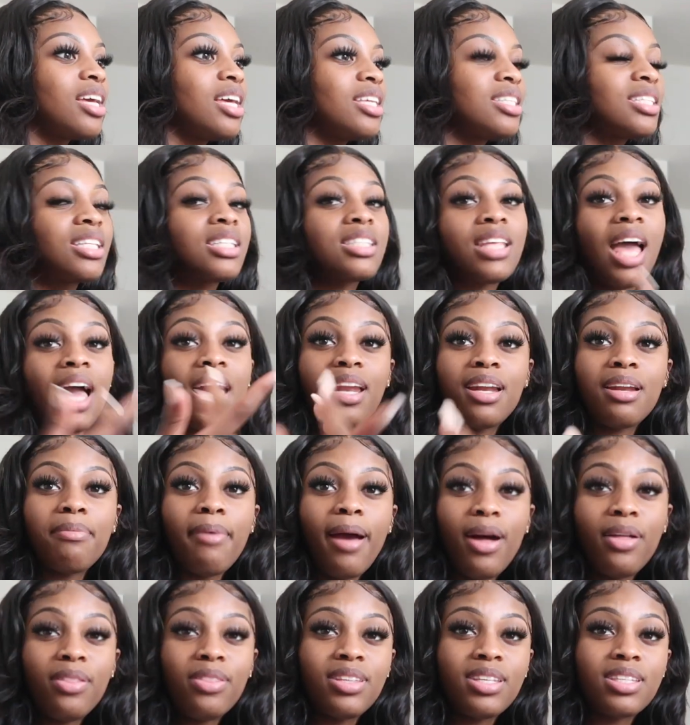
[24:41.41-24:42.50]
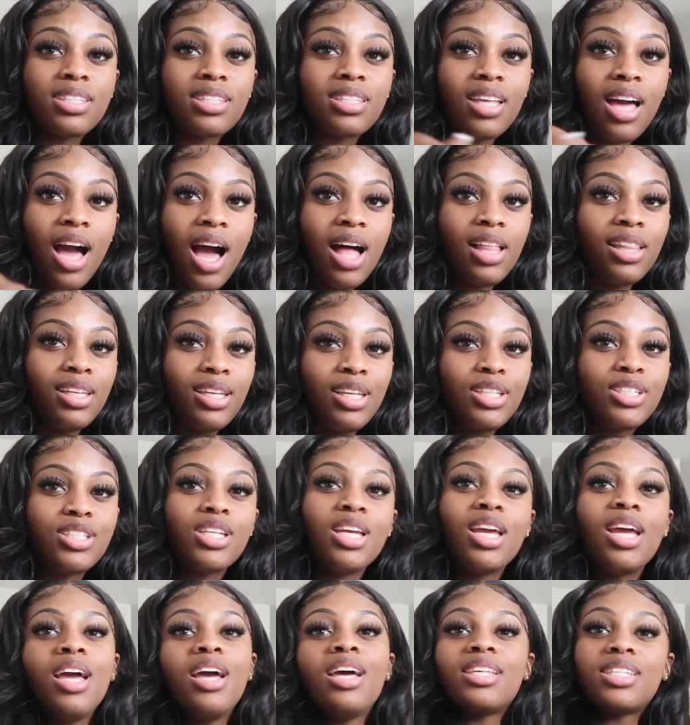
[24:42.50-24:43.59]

Is excited about this college